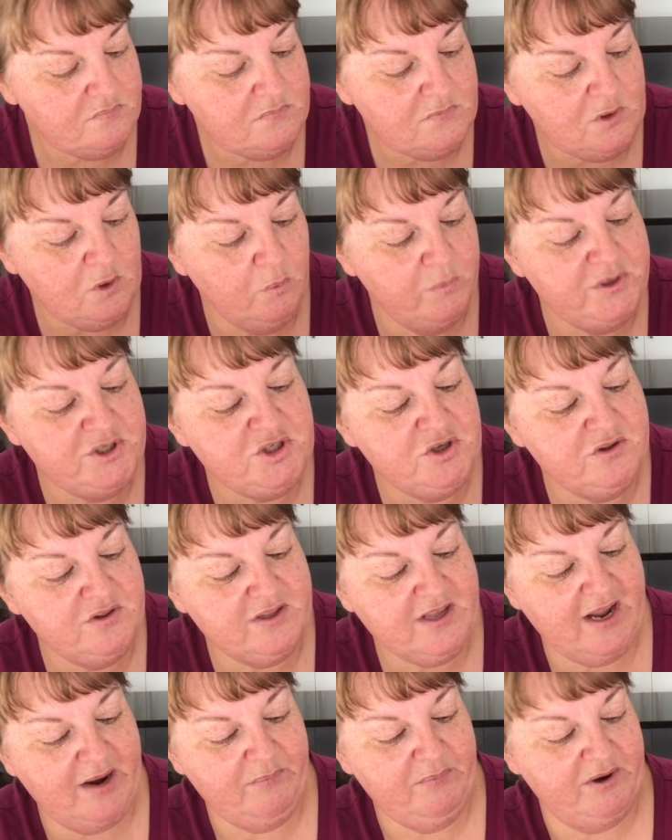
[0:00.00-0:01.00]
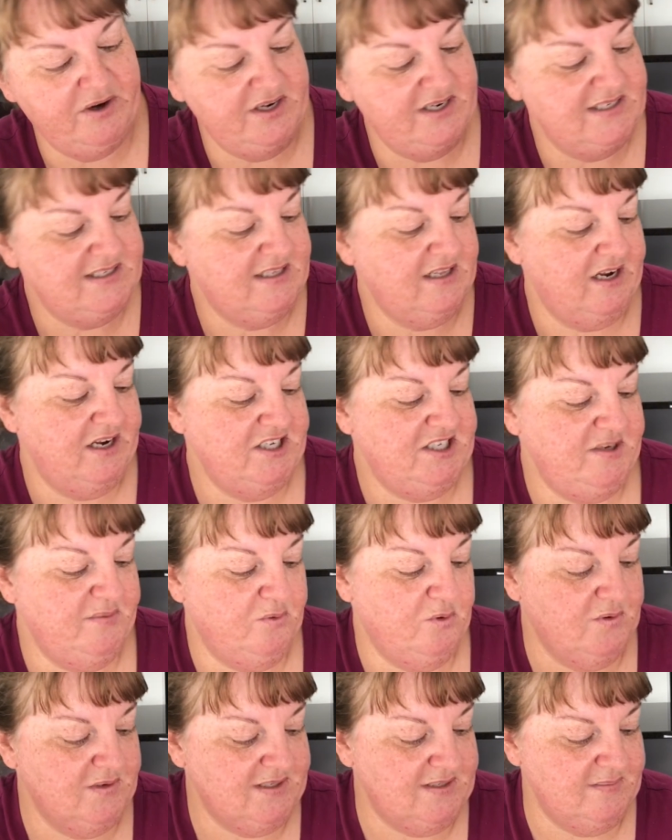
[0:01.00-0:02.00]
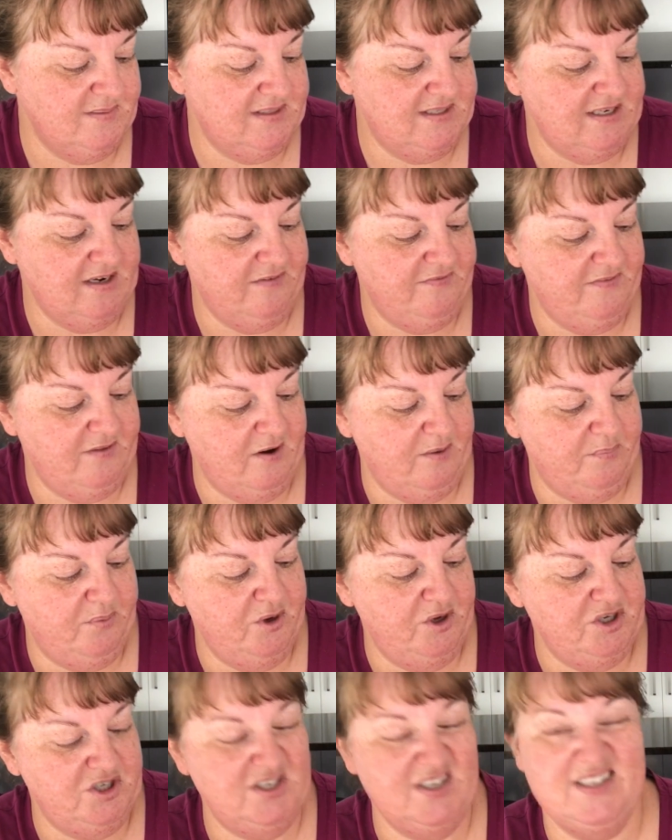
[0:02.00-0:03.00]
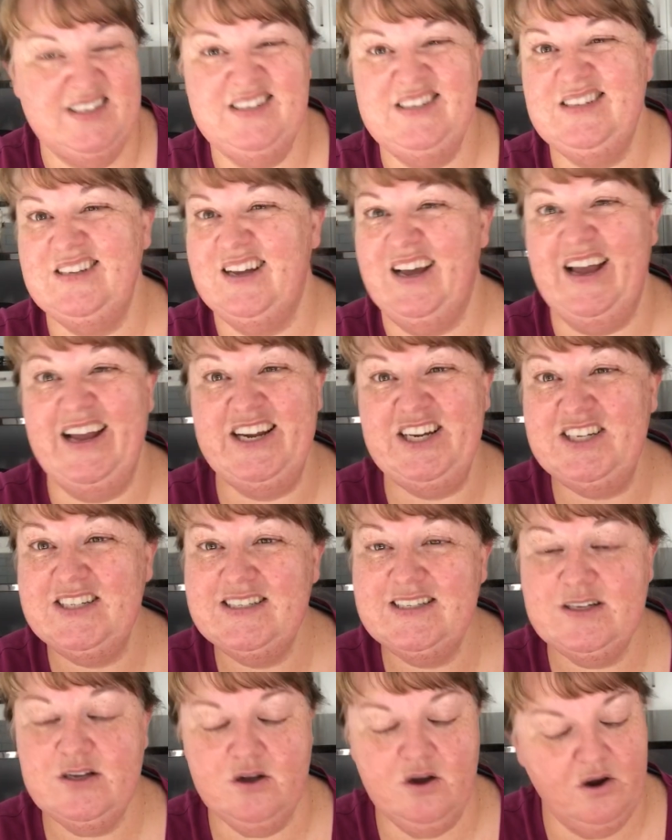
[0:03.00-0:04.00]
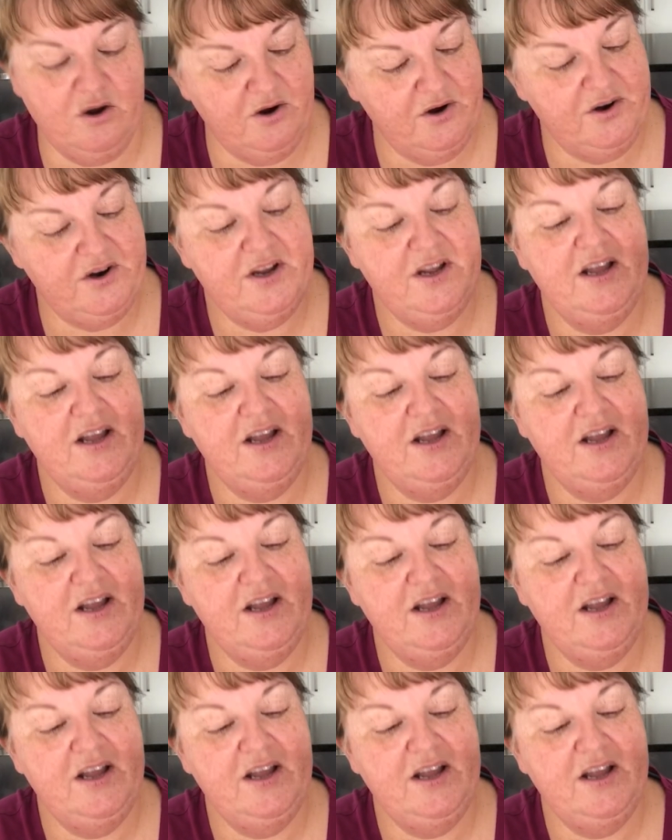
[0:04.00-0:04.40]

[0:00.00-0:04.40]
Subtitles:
When Judith came in yesterday, she brought some stuff that I purchased ages ago.